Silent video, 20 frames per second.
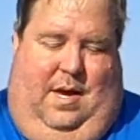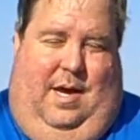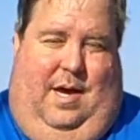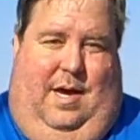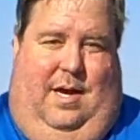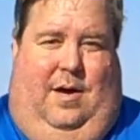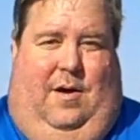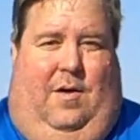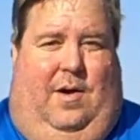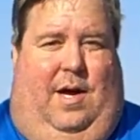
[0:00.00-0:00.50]

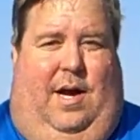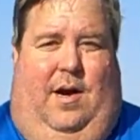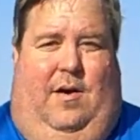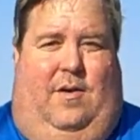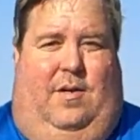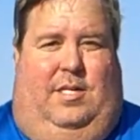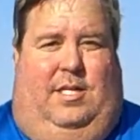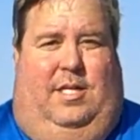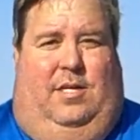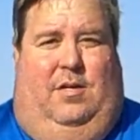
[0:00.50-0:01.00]
And I'll
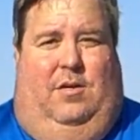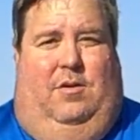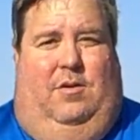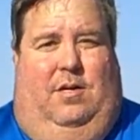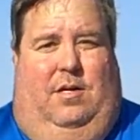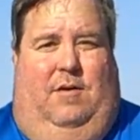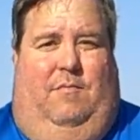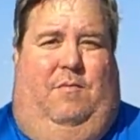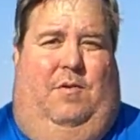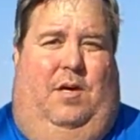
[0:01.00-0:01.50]
guarantee you,
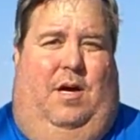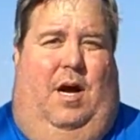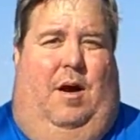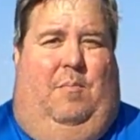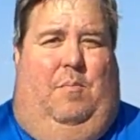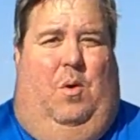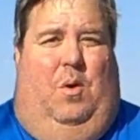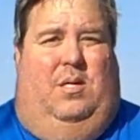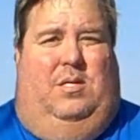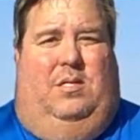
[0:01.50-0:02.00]
if you got
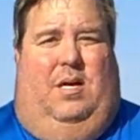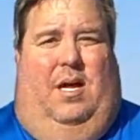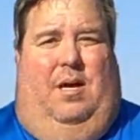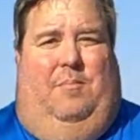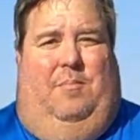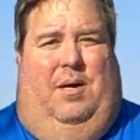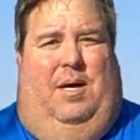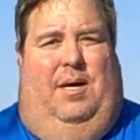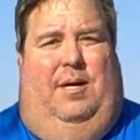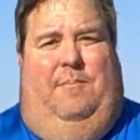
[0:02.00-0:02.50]
boys like
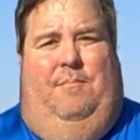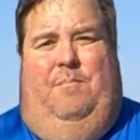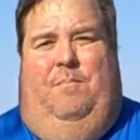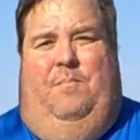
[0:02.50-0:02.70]
mine,